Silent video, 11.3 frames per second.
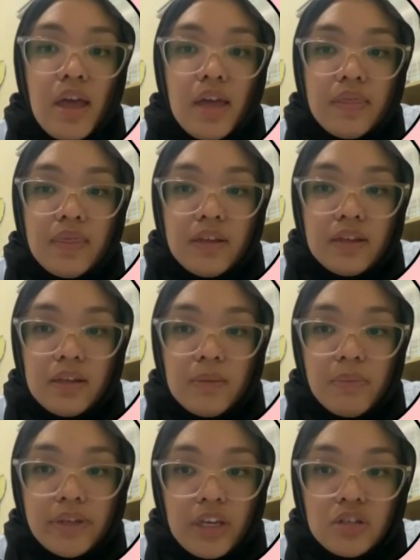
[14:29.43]
the
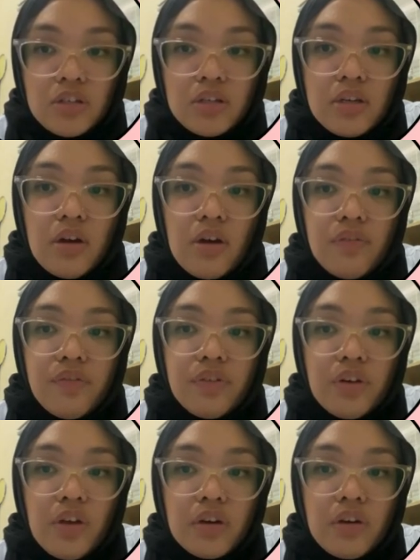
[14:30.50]
implication of
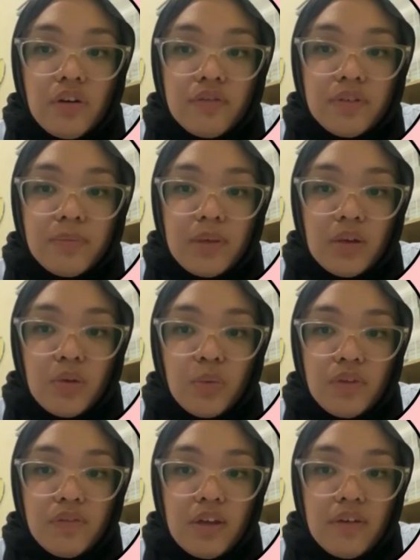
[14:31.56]
not conforming
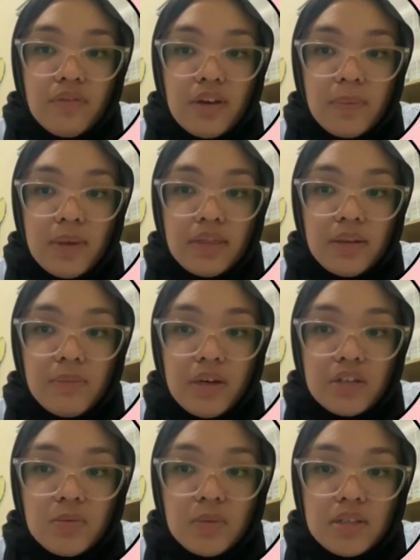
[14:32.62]
with the environmental
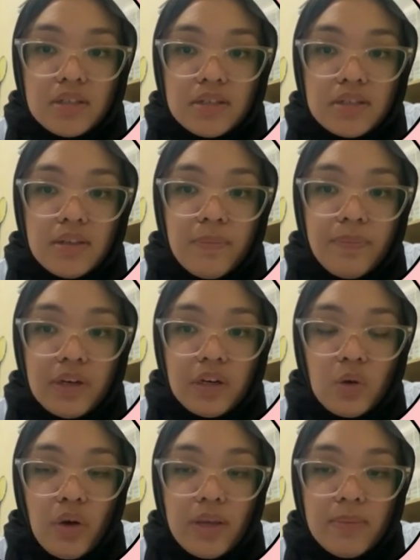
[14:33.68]
management system
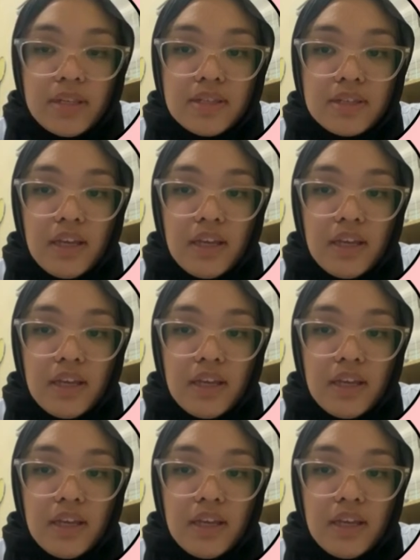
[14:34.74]
requirements